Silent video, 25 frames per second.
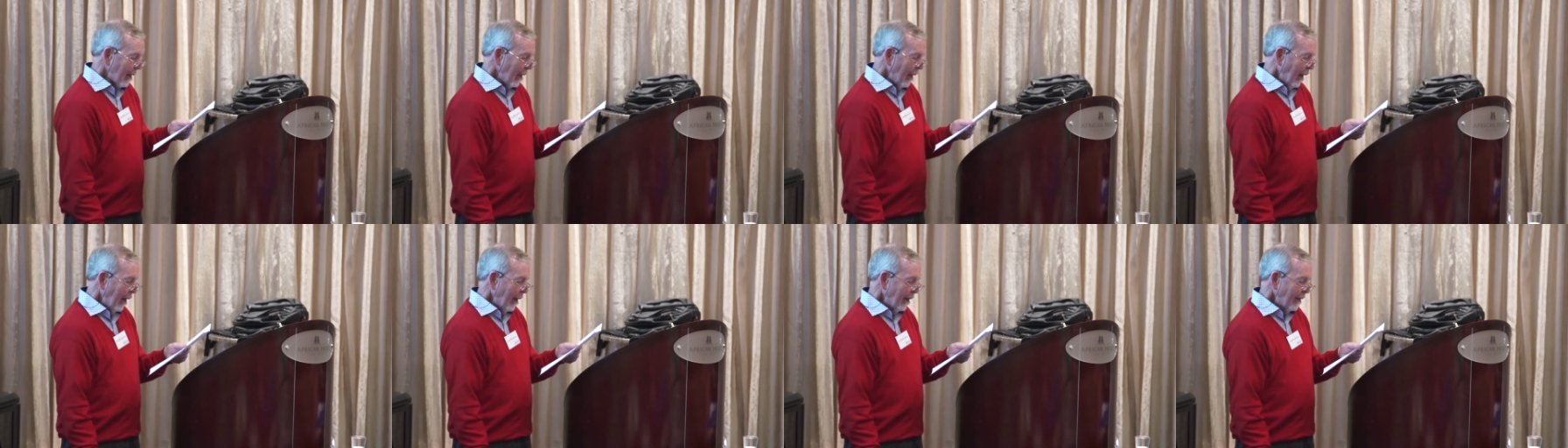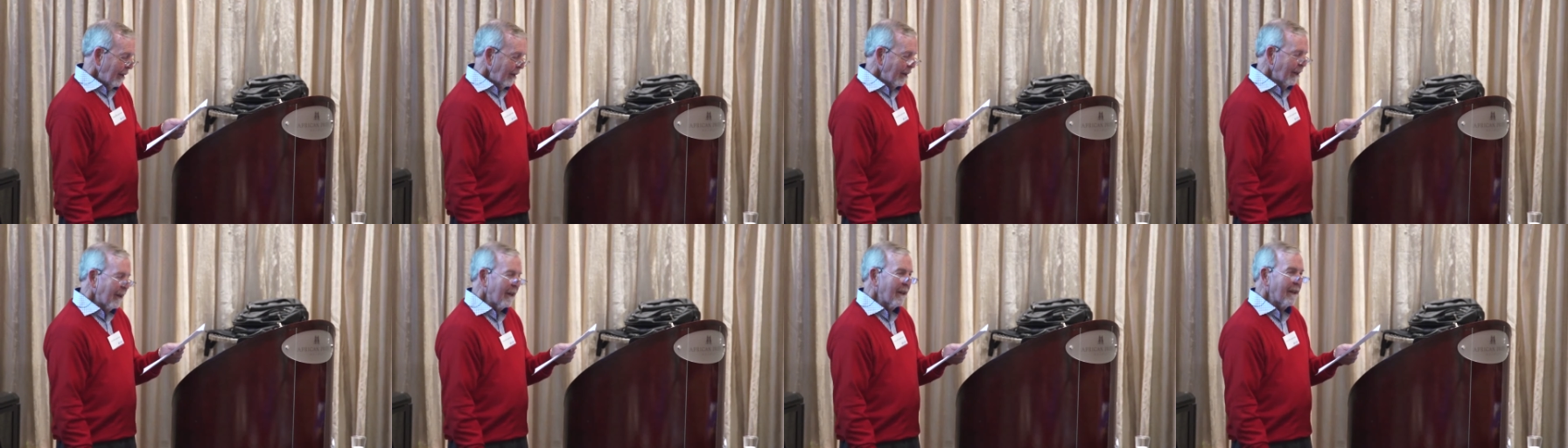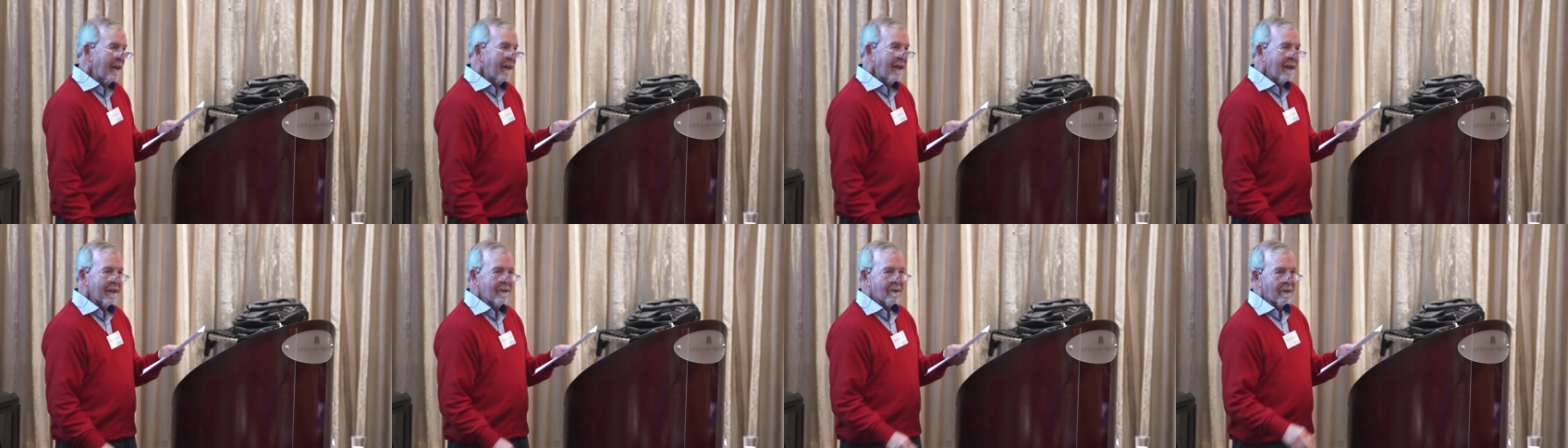And
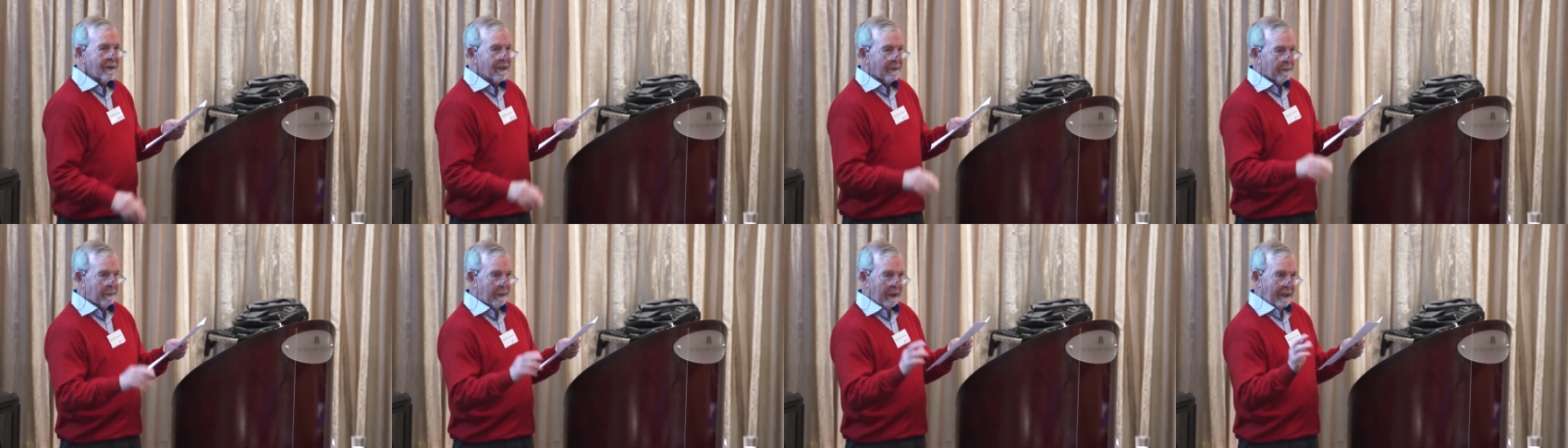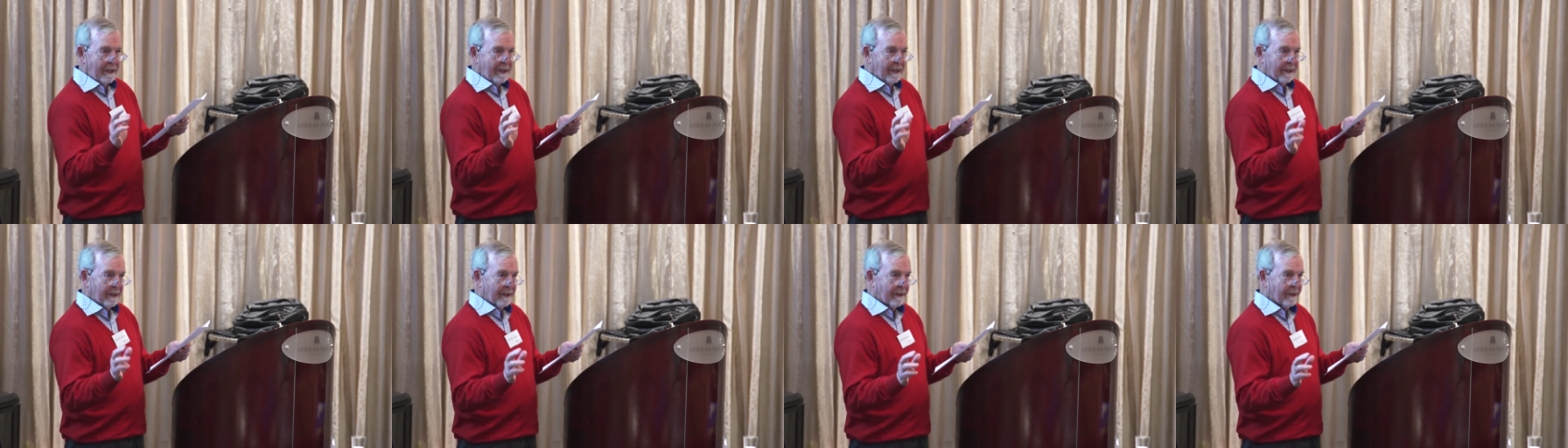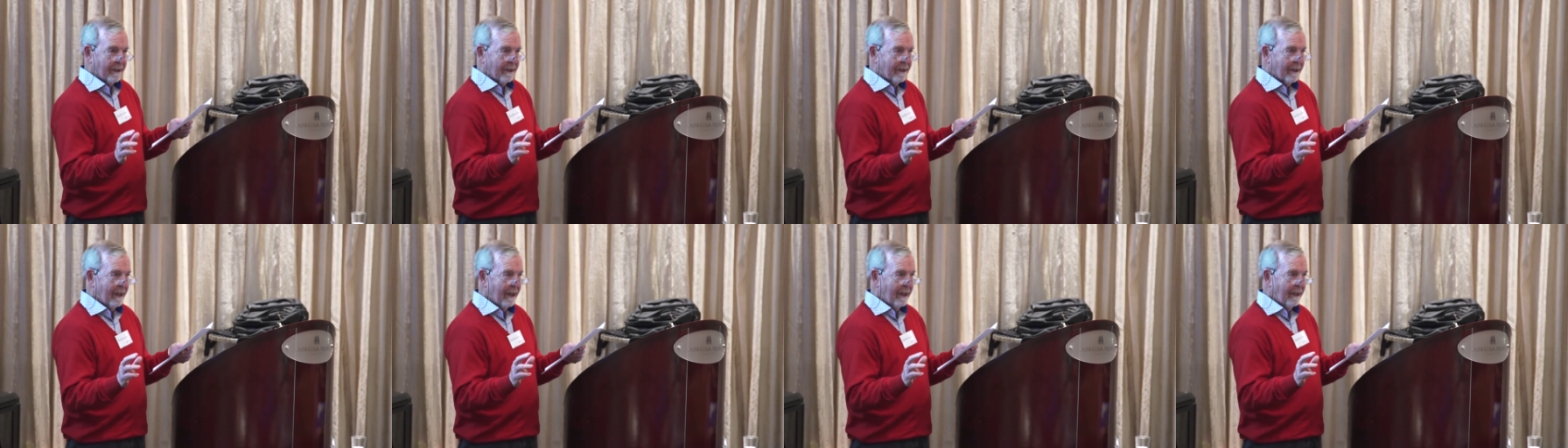it was brilliant.
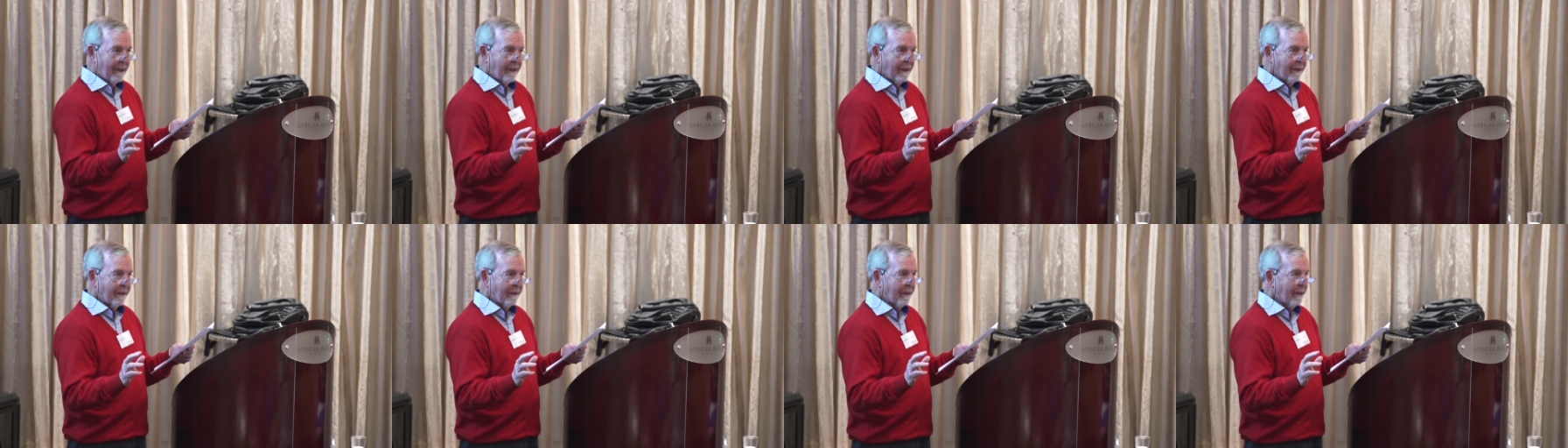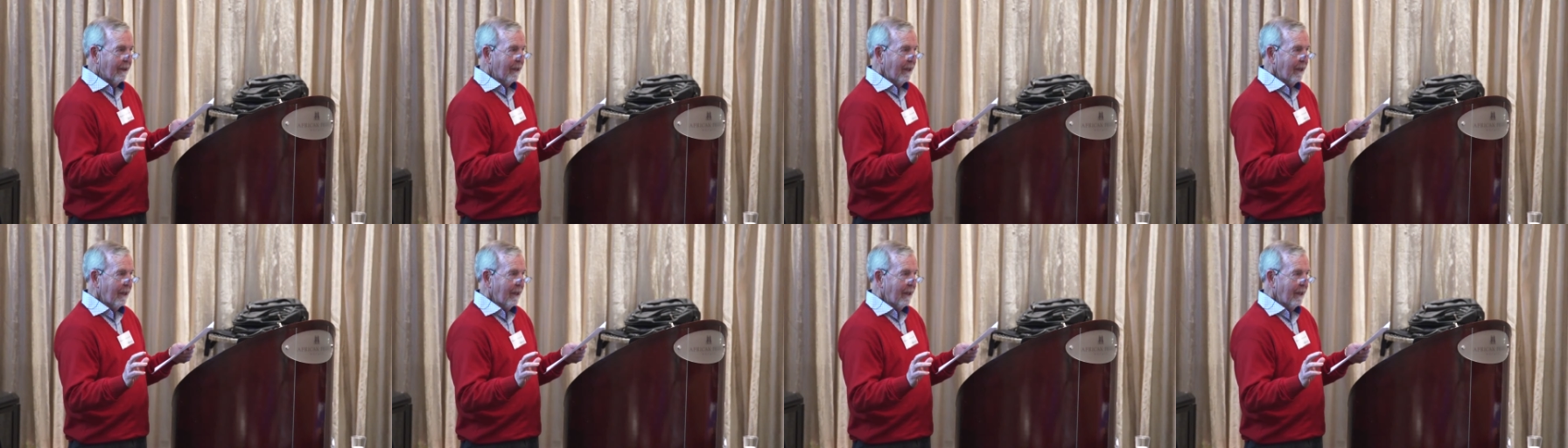And